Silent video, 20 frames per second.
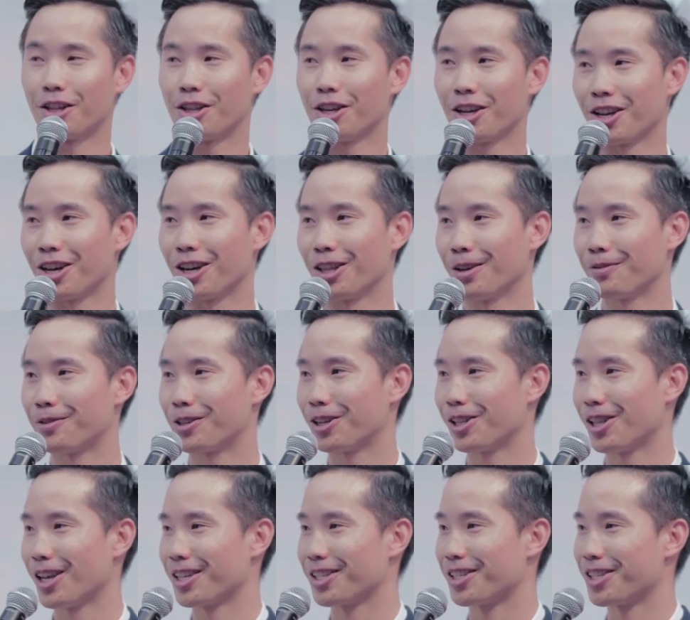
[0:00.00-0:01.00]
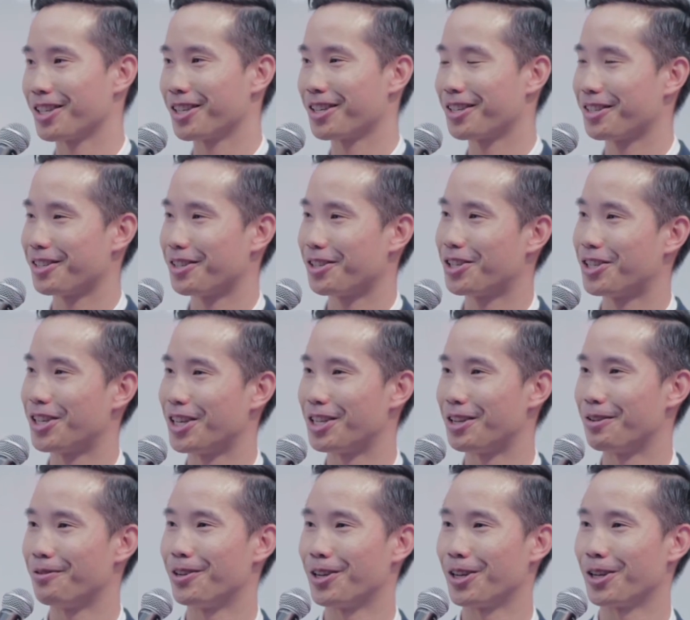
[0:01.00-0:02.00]
That's going to serve us well as
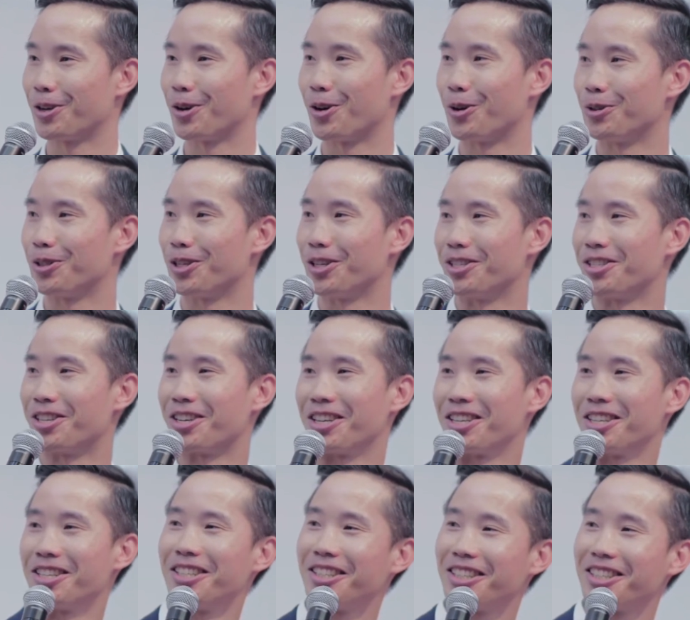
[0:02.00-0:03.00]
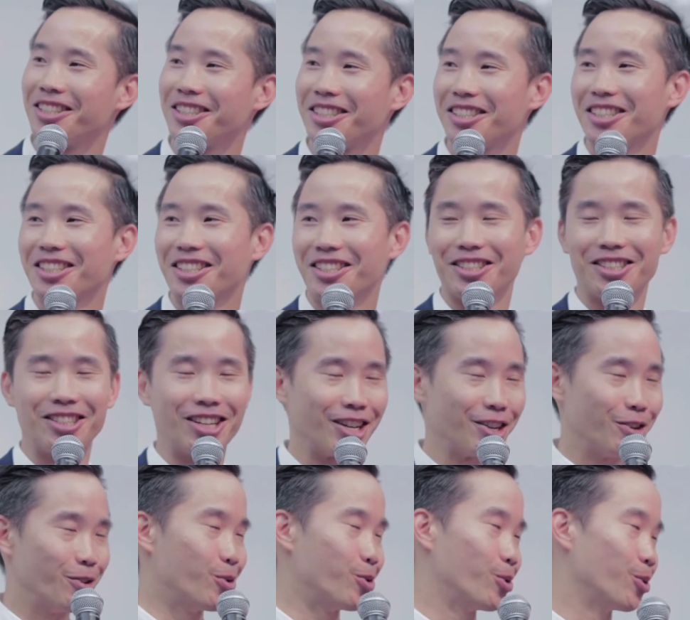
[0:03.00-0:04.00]
industry changes, and really it's
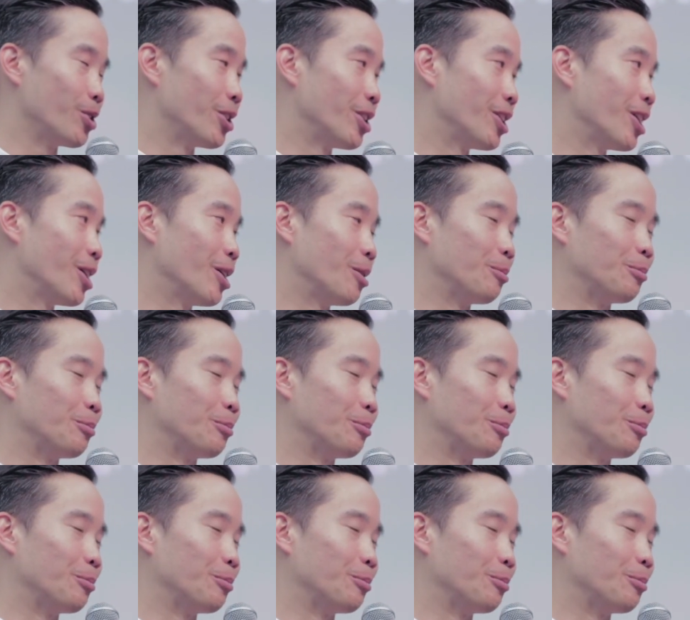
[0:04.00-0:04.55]
the companies